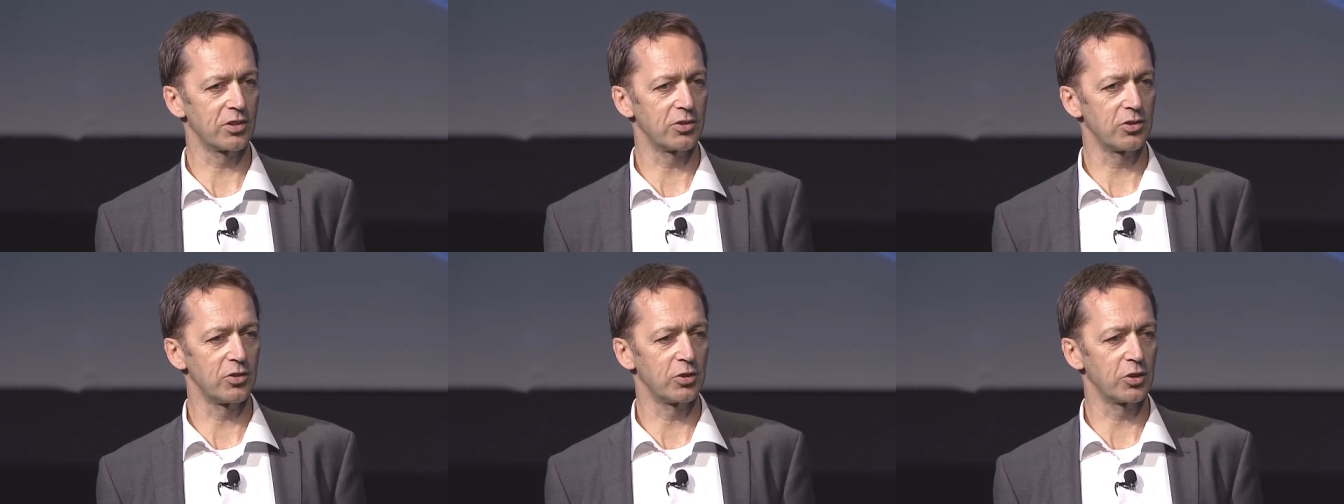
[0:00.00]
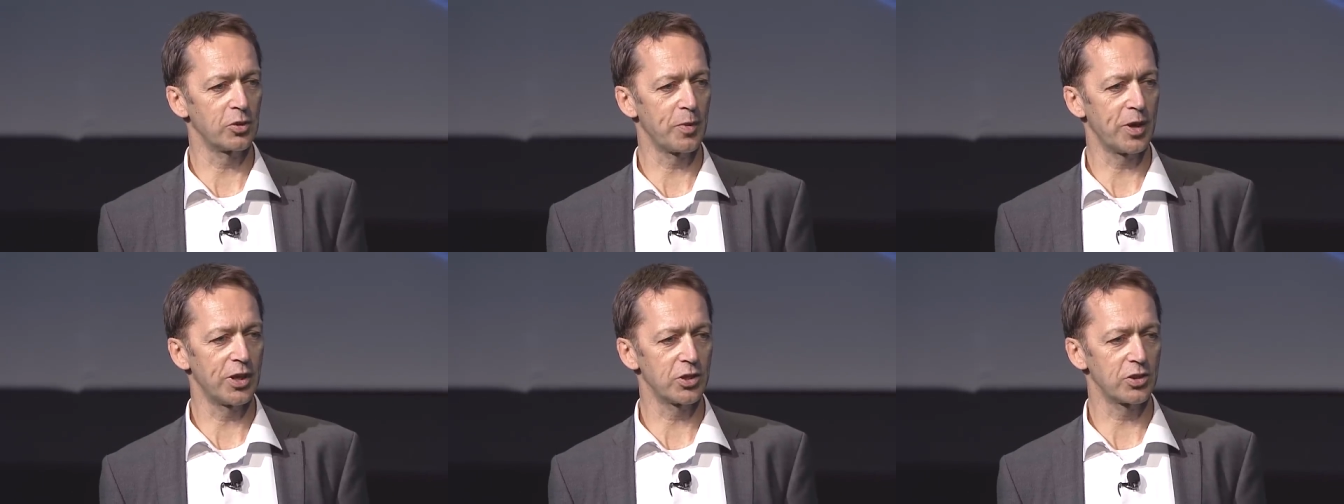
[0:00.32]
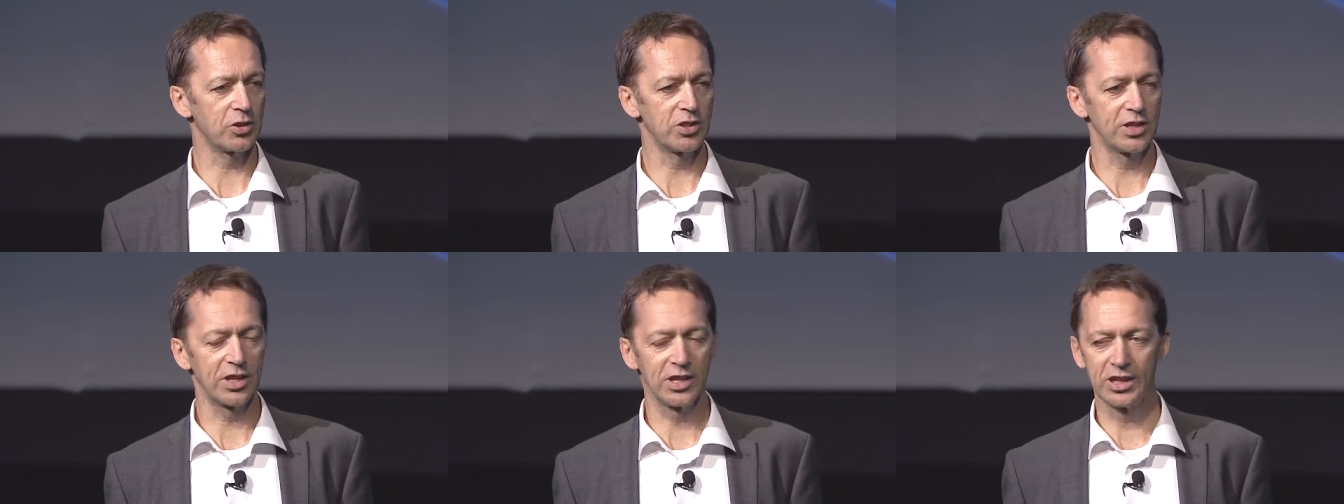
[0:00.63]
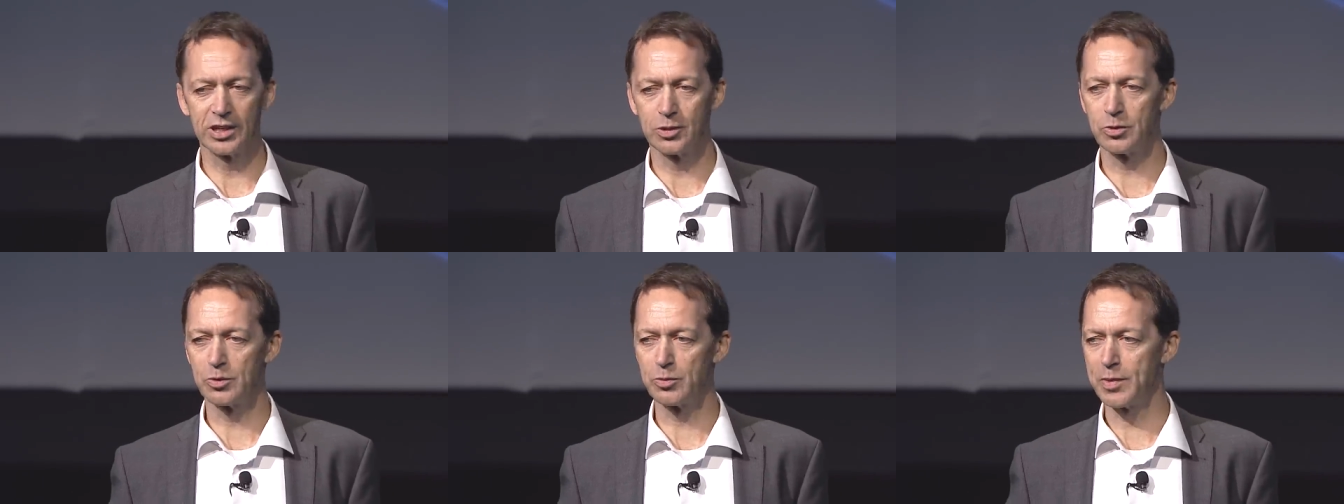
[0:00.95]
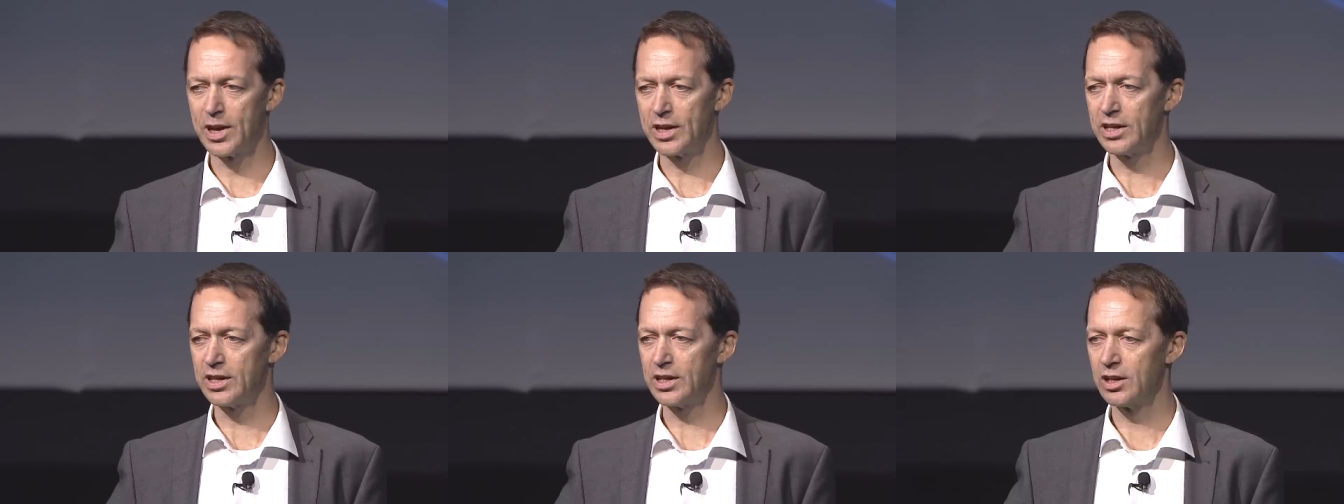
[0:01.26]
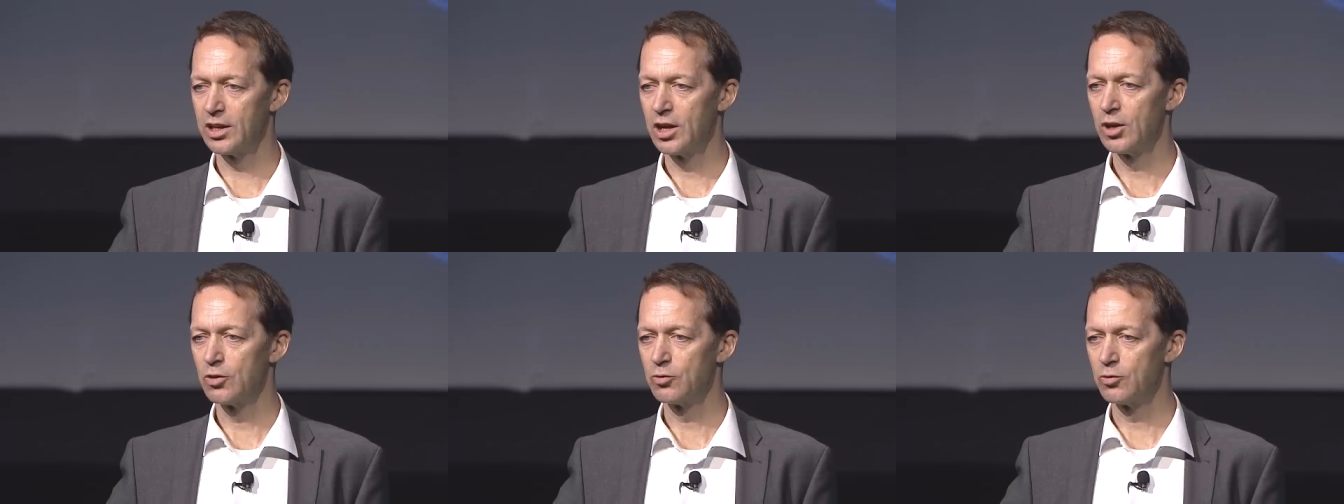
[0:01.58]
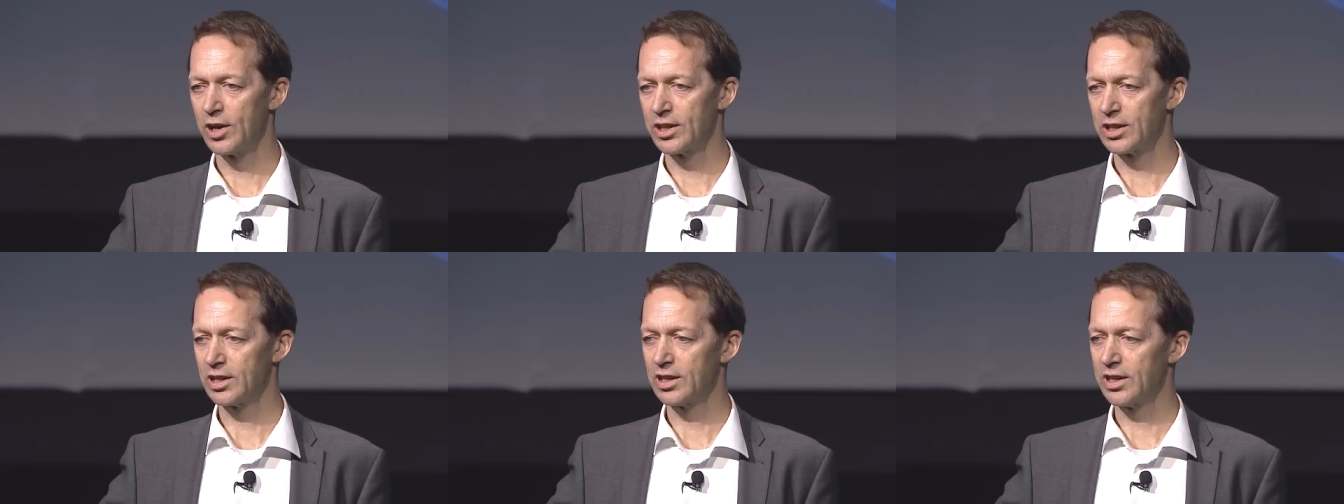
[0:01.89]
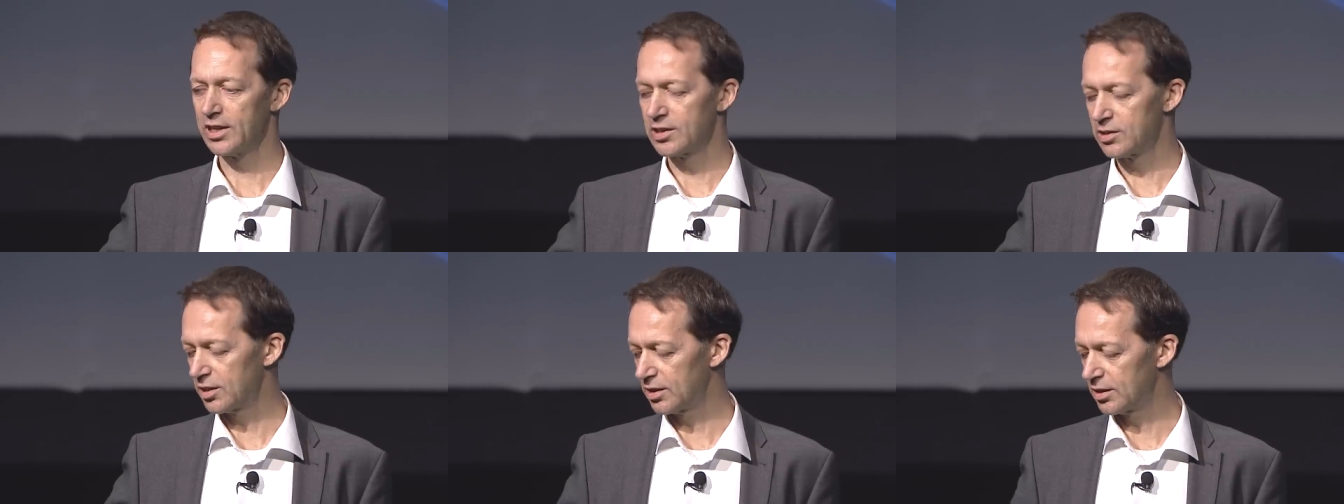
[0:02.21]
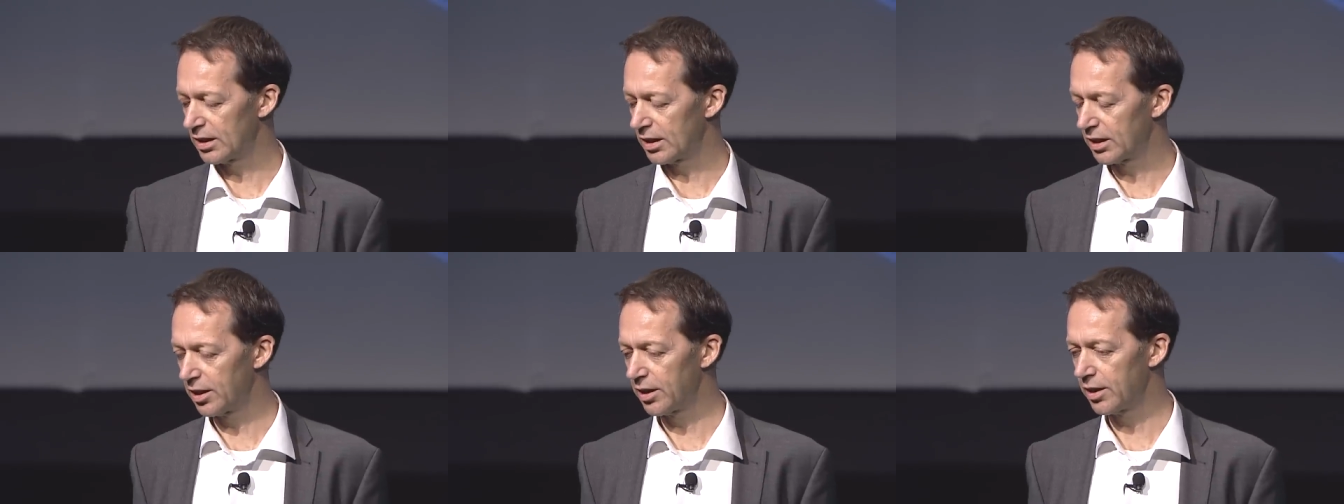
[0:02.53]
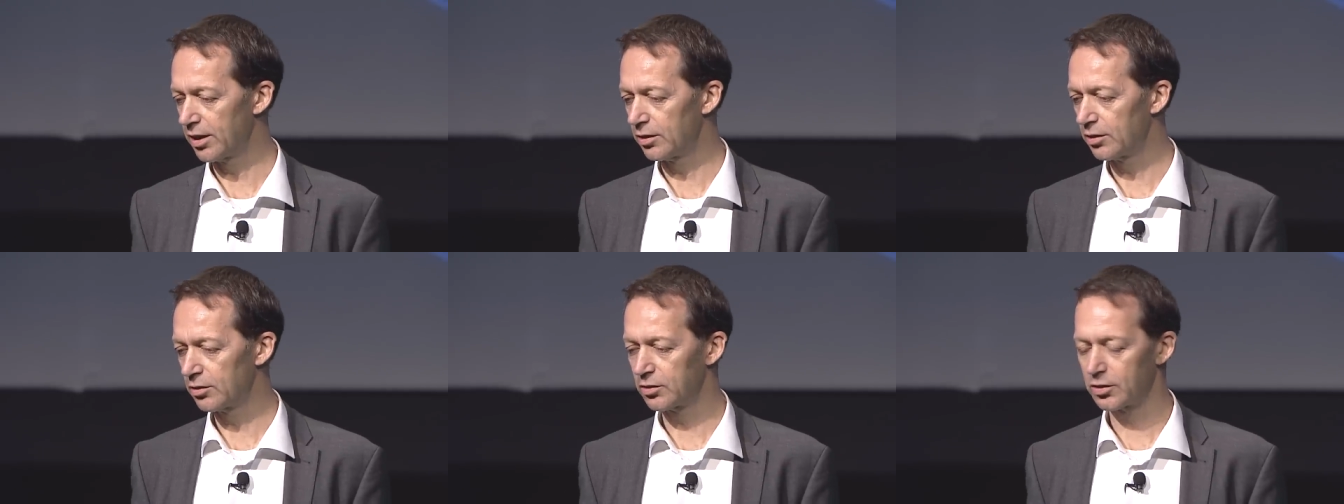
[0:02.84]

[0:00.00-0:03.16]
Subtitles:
as you can imagine, dealing with many regulated clients.